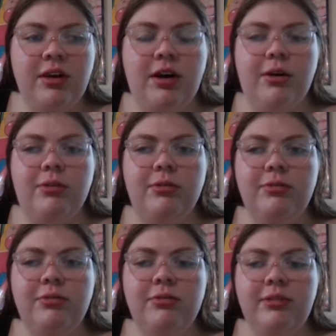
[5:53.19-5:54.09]
Oh,
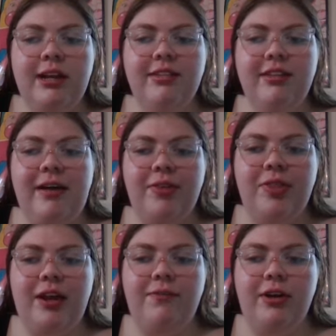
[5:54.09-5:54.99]
he doesn't have a
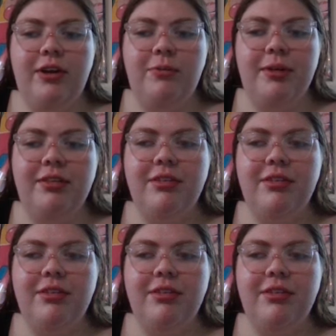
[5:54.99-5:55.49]
thing for humans.